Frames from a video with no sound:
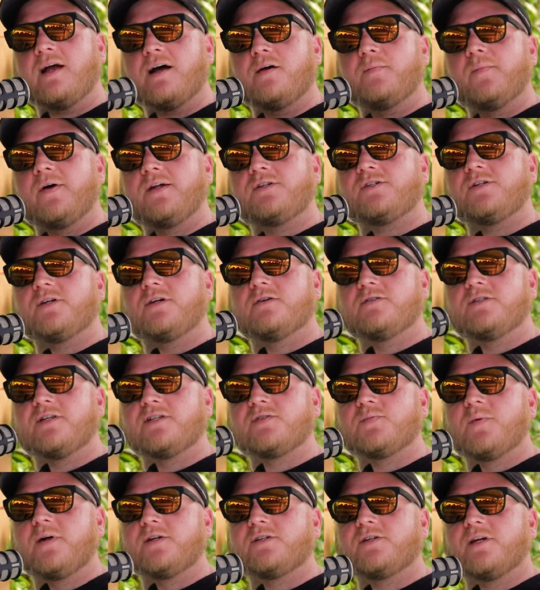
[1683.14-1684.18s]
How much? He goes,
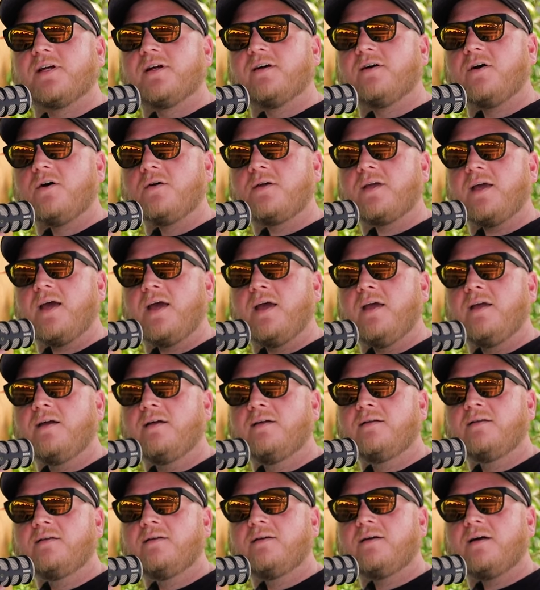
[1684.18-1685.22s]
this much. I go, okay.
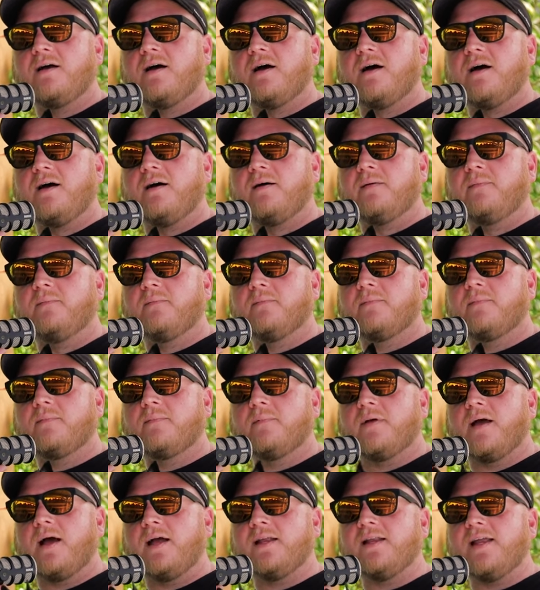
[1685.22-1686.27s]
Um,
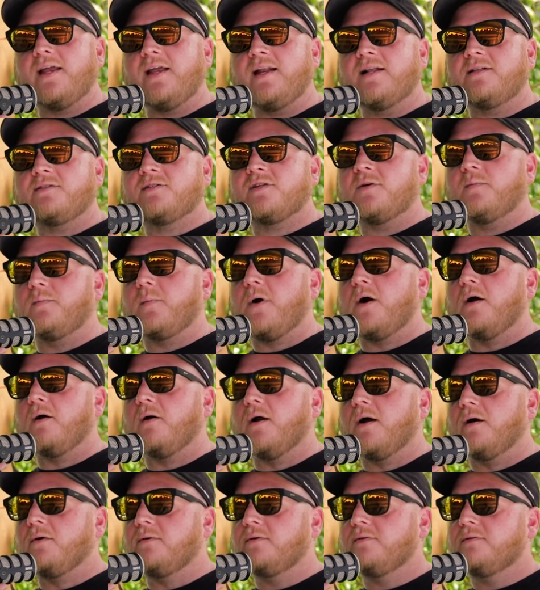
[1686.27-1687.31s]
I need it
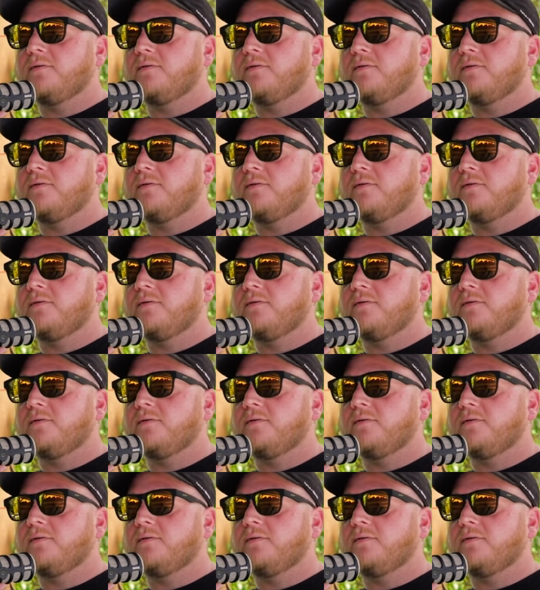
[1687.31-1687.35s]
tomorrow.